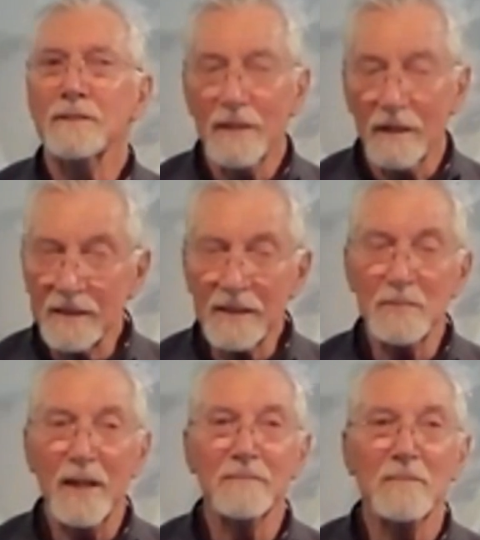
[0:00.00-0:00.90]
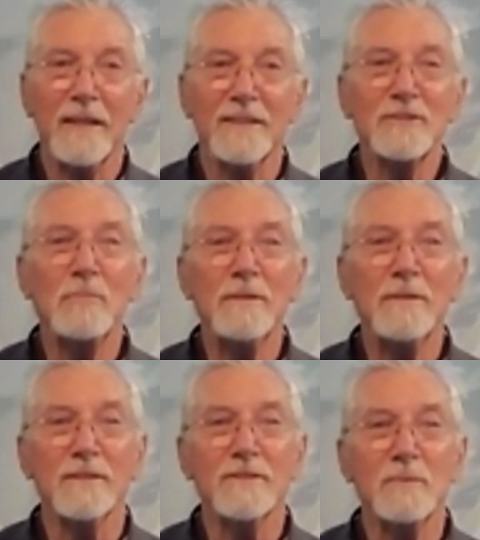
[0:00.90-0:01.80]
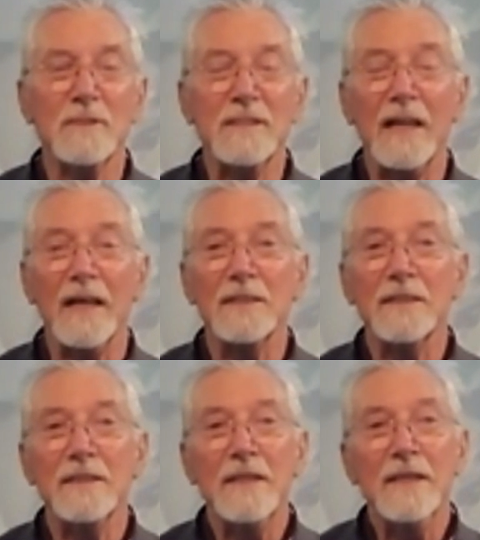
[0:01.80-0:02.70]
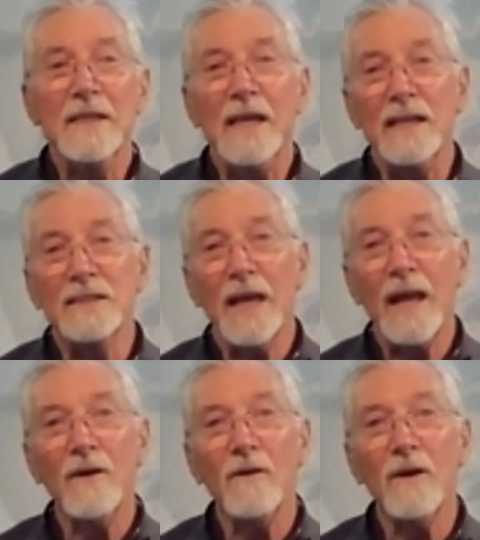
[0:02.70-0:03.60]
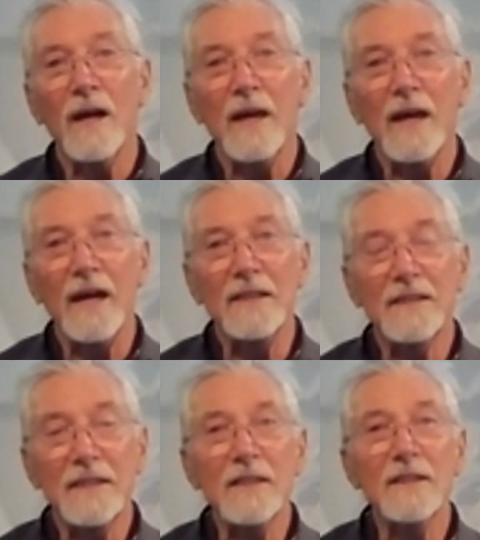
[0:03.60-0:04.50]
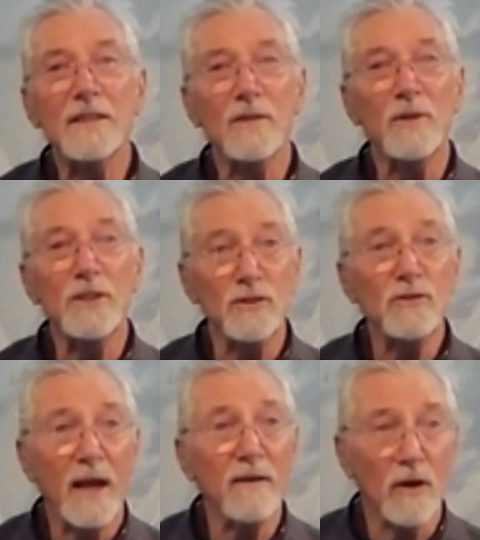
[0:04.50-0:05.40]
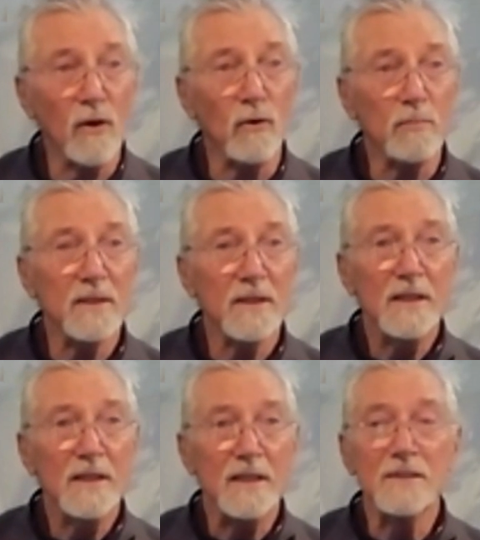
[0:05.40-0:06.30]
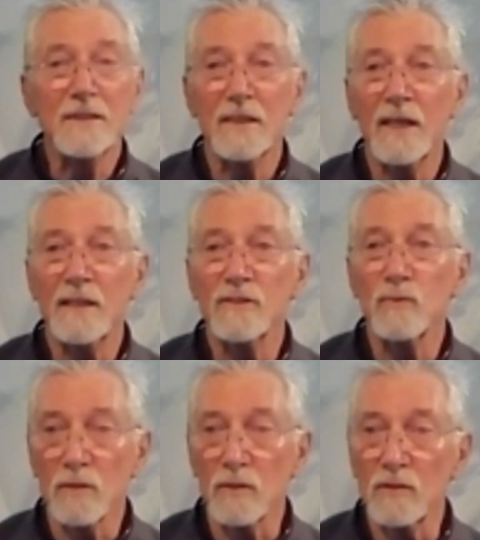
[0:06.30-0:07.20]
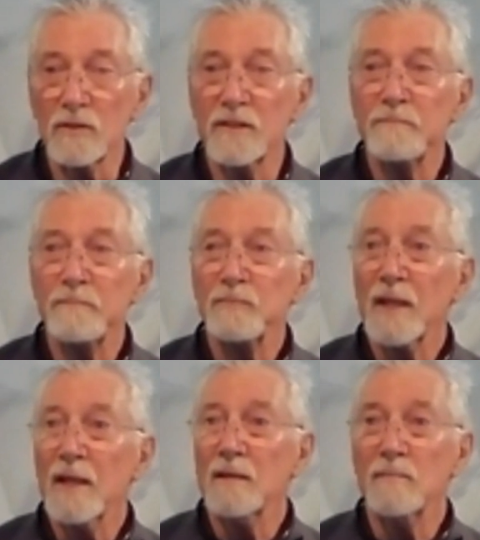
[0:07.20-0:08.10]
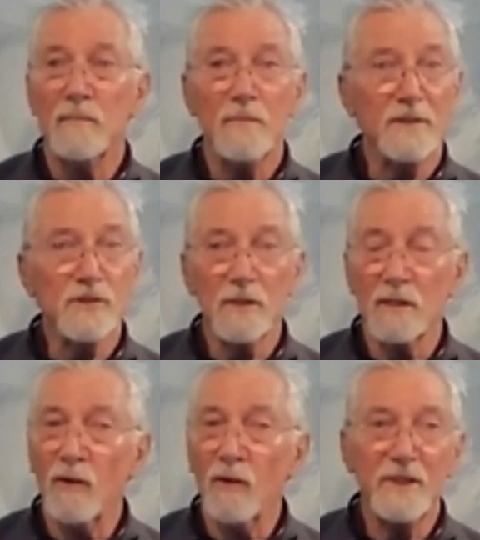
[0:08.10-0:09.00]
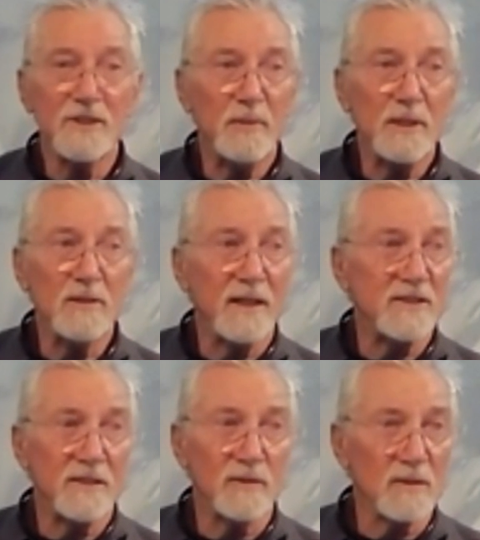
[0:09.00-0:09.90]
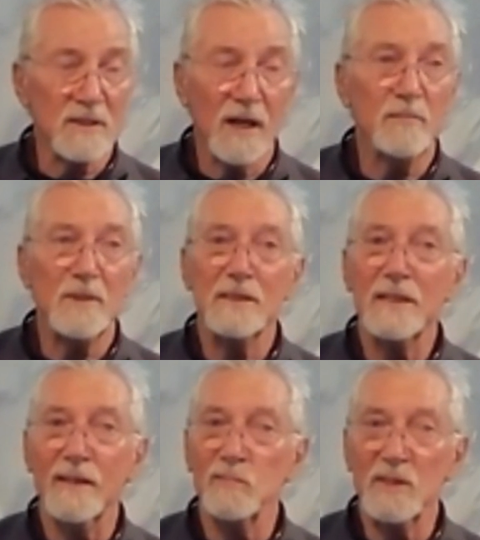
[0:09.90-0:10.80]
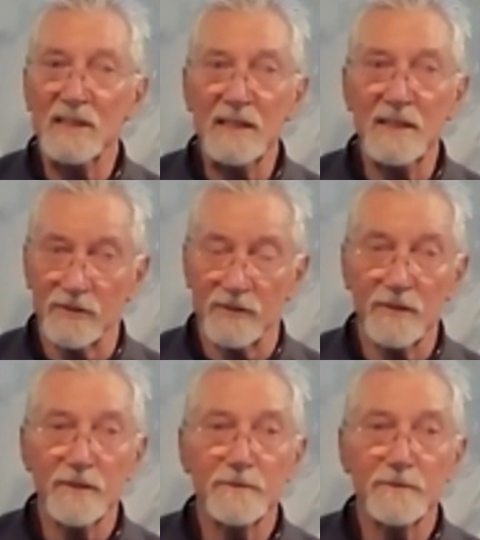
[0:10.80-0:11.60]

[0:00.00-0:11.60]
talking about my experience with that, and how I think that we do have hope in today's world. It's going to always be crazy. There will not be a time when it isn't.